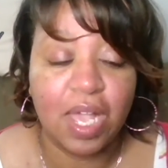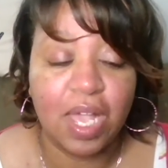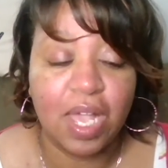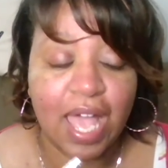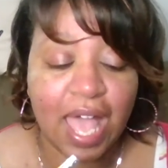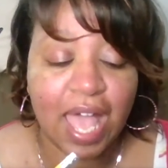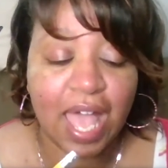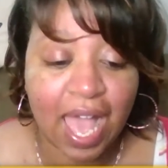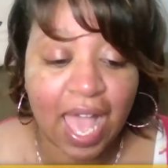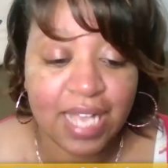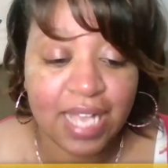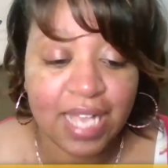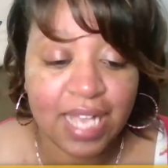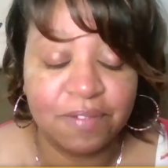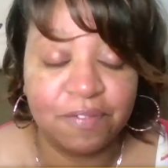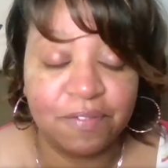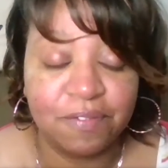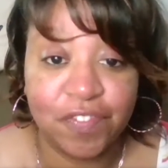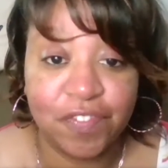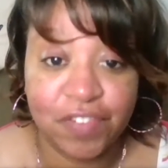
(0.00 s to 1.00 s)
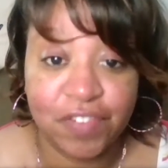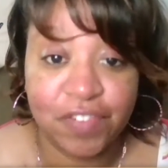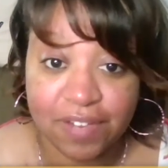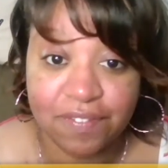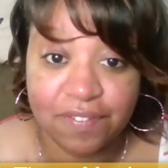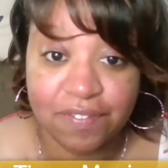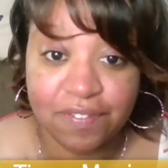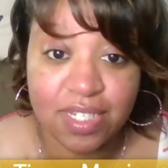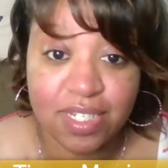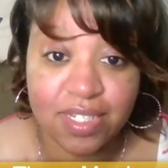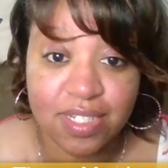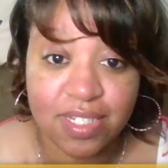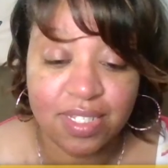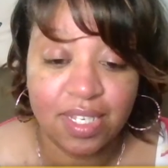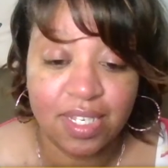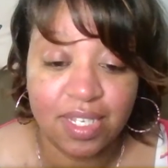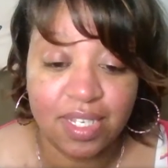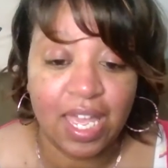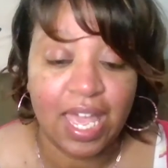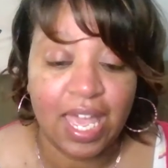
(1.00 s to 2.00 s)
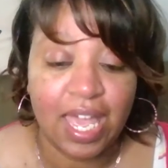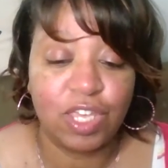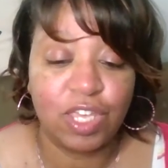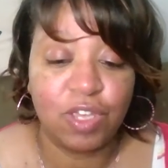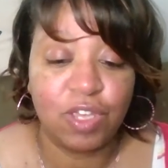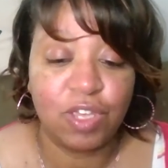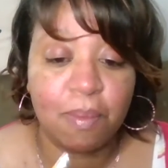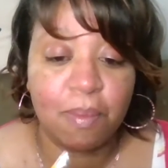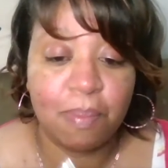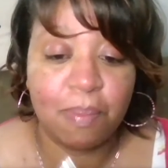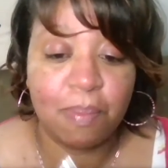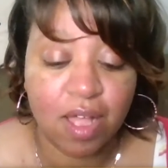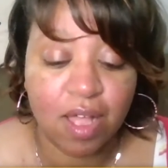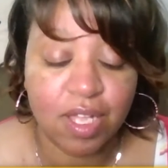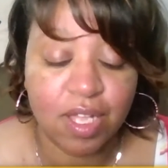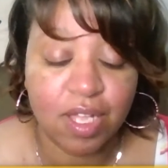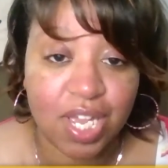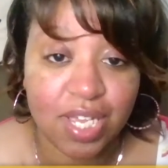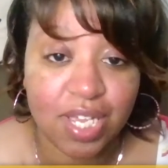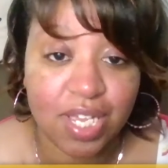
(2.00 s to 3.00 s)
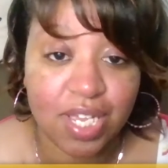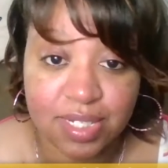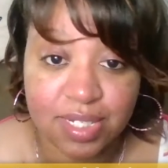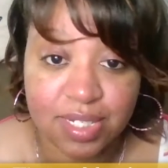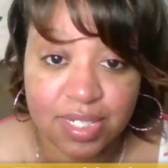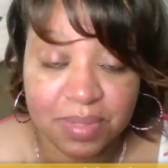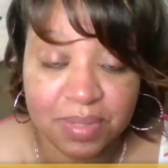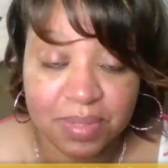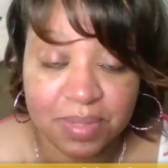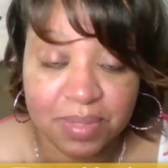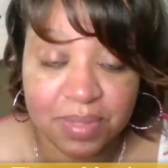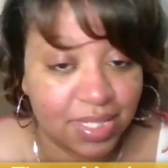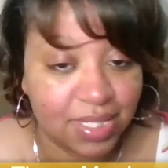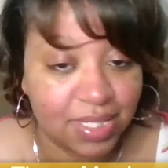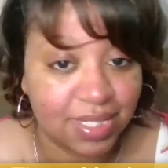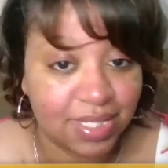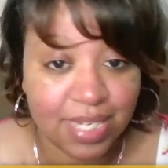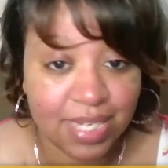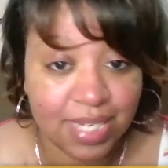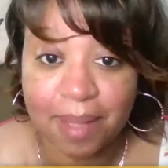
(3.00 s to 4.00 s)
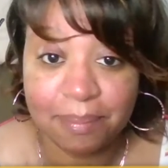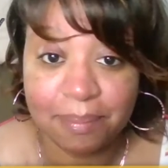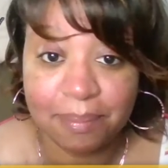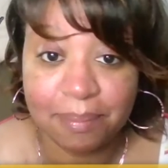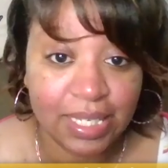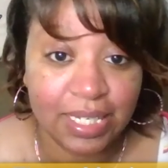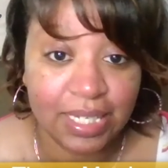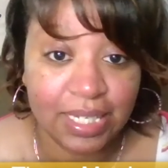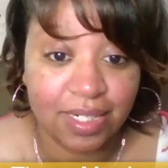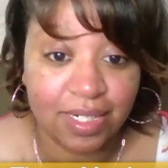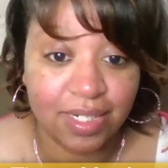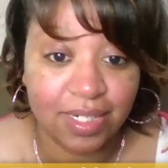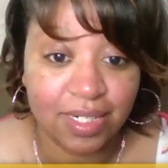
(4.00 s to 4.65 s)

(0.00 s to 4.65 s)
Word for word: ask them for forgiveness and you apologize to them does not mean